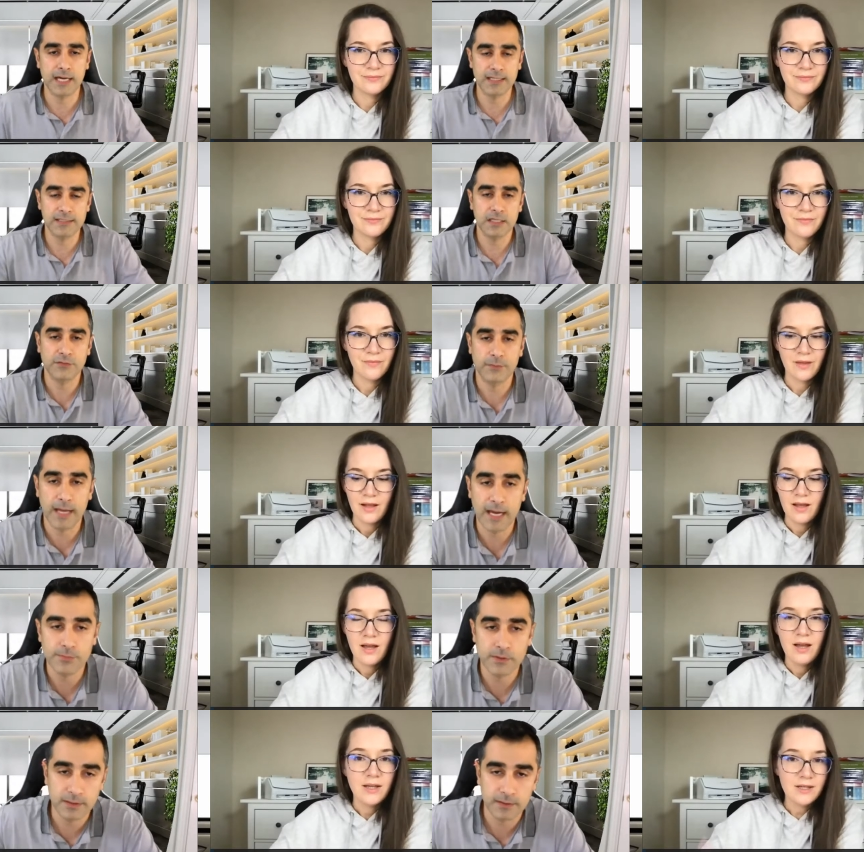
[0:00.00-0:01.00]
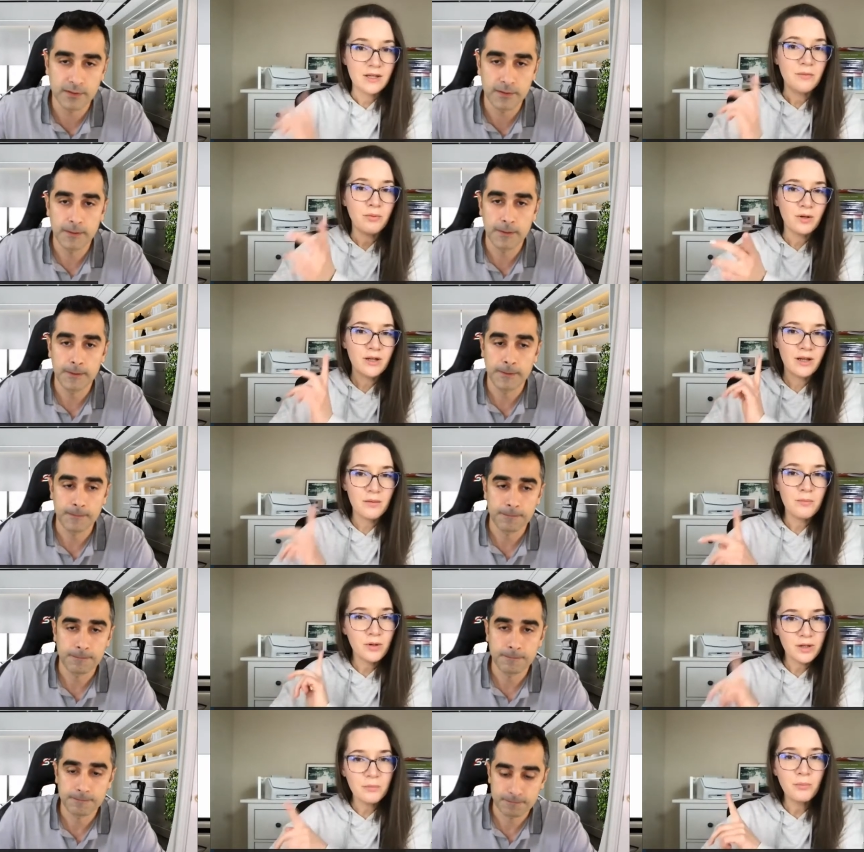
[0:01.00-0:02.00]
Speaker 1: kind of stuff from happening. Yes,
Speaker 2: important
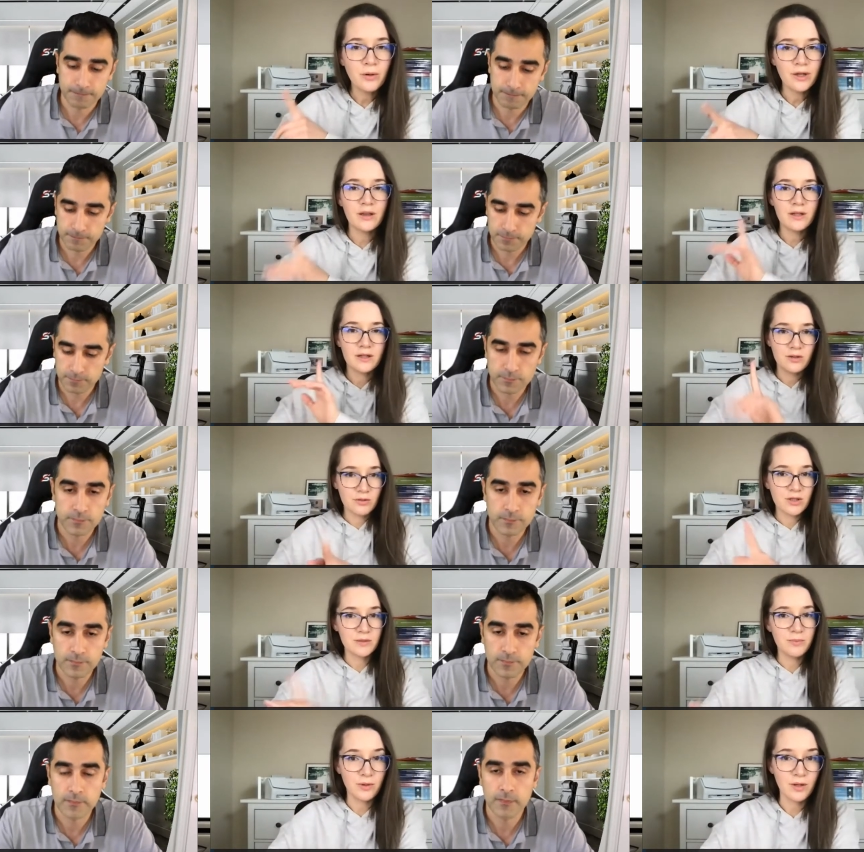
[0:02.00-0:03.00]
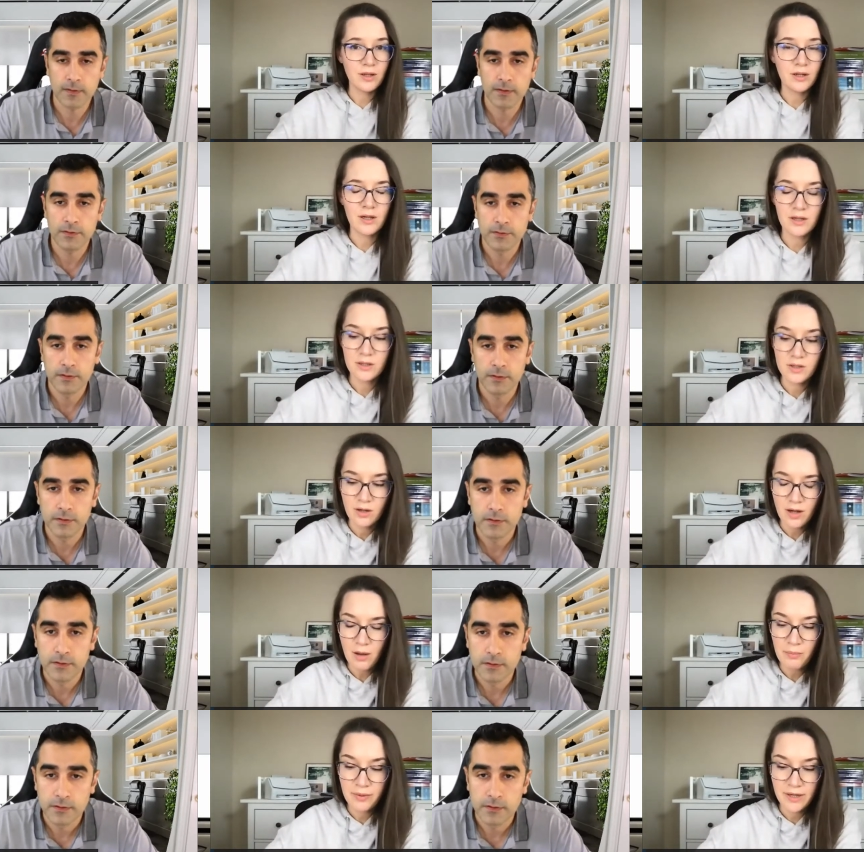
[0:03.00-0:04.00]
important point that you just brought, uh, John,
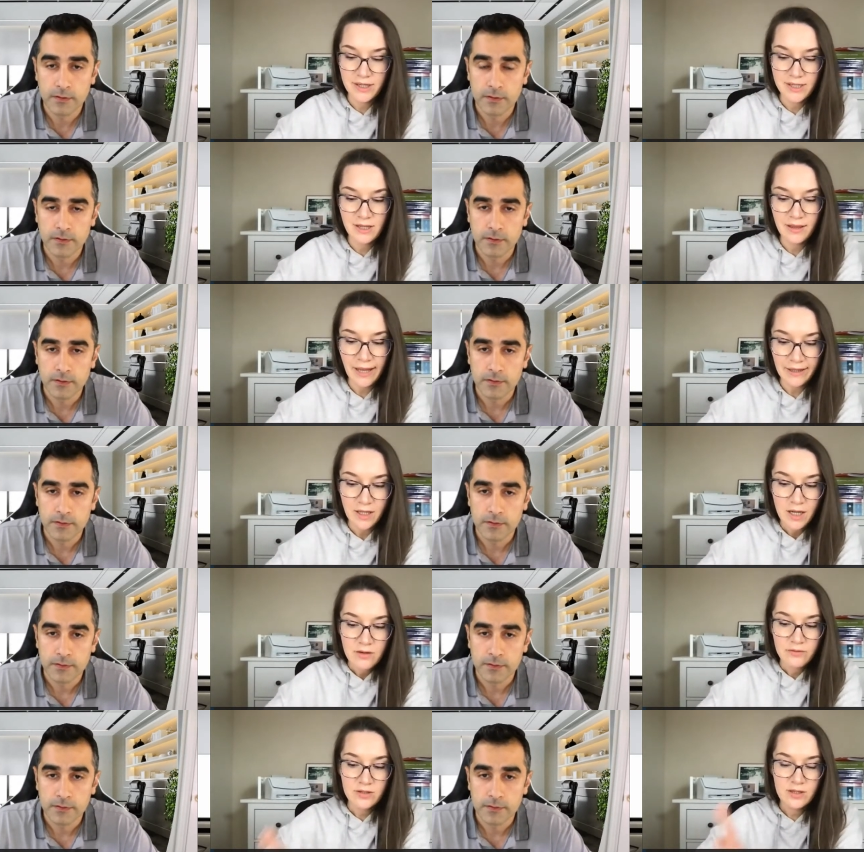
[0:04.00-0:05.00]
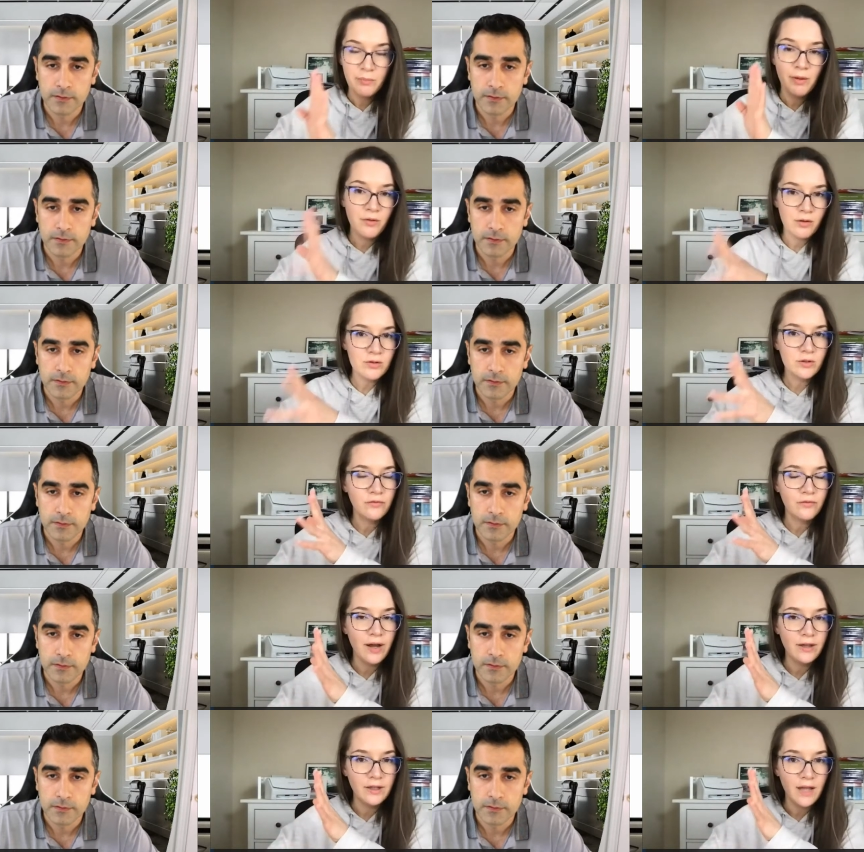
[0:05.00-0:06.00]
up is that, for example, those who
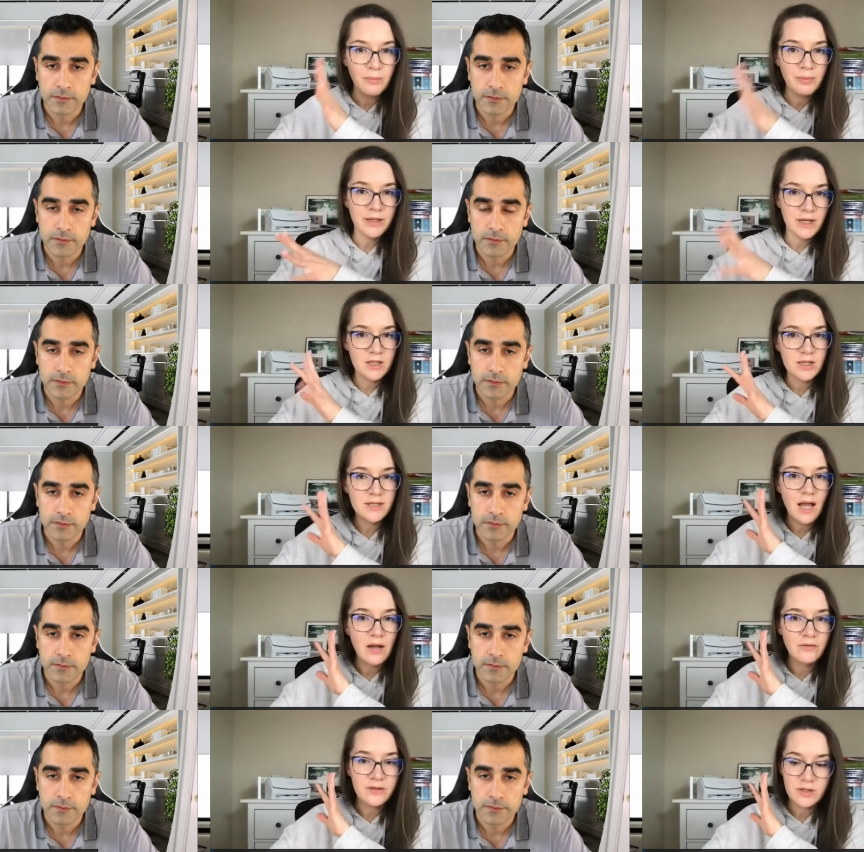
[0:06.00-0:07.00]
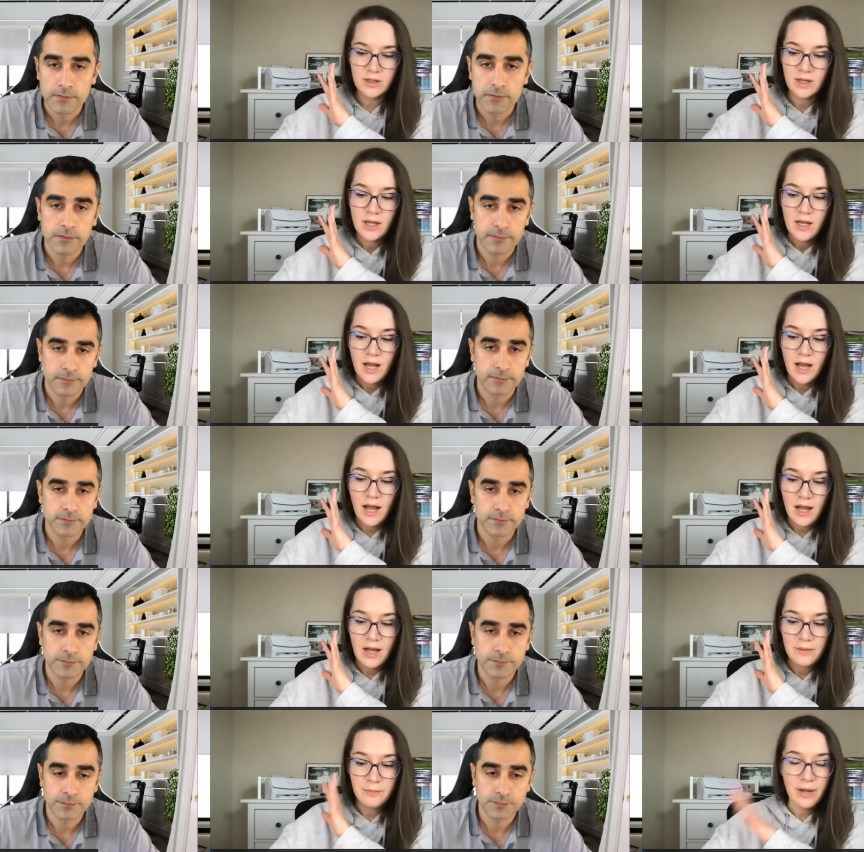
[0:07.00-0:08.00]
file in applications after
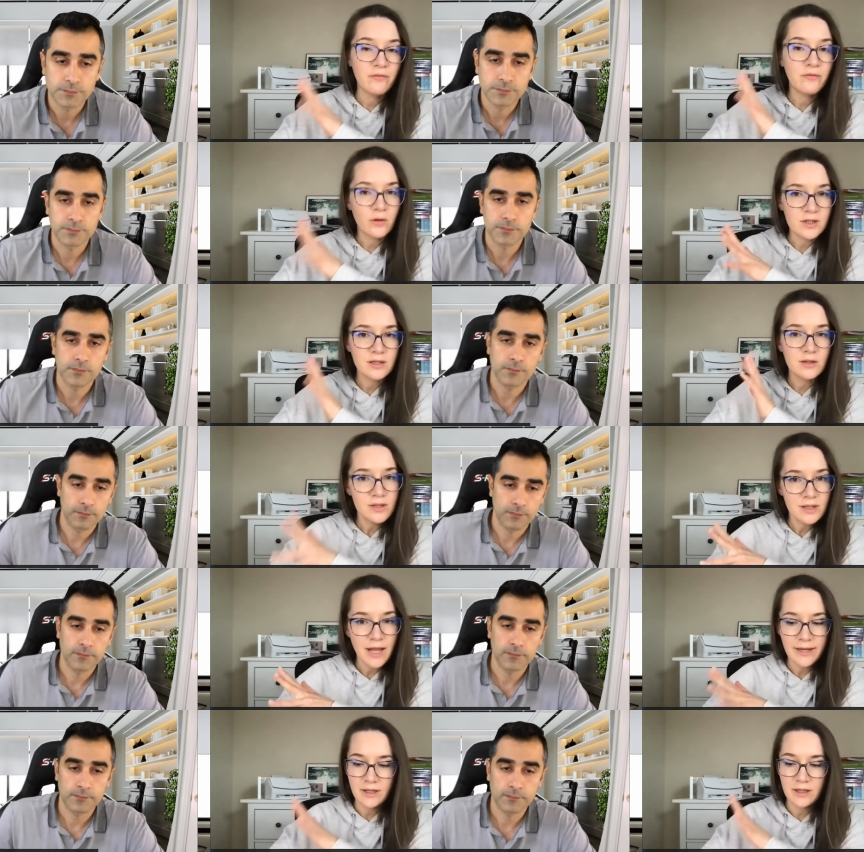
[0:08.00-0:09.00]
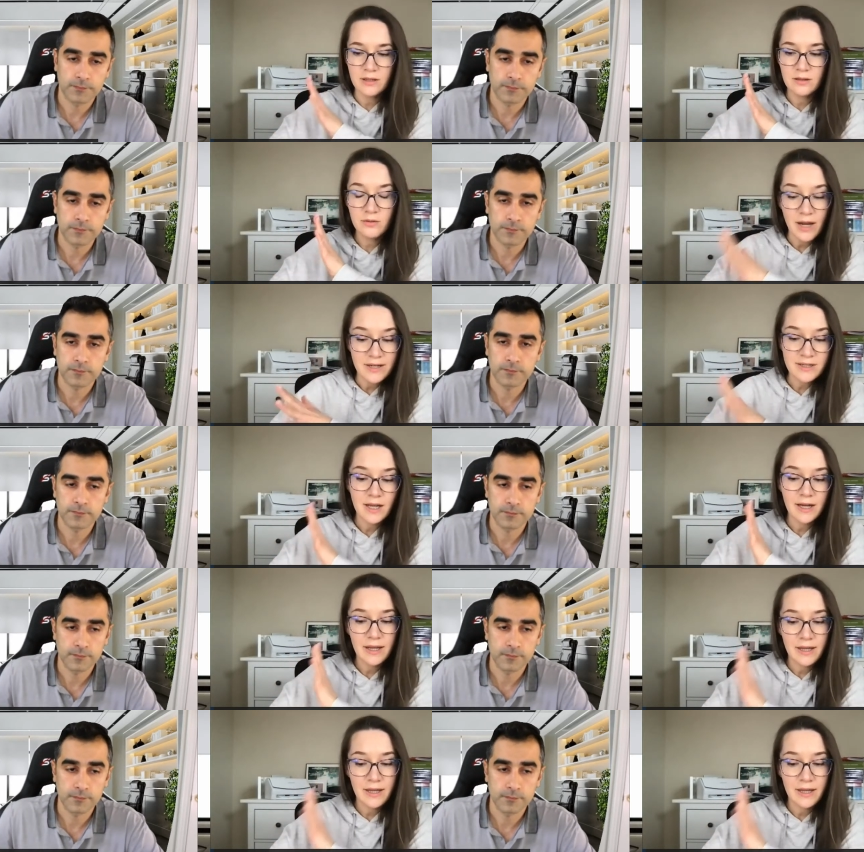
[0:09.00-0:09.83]
uh, May 4th looks like uh, you guys gonna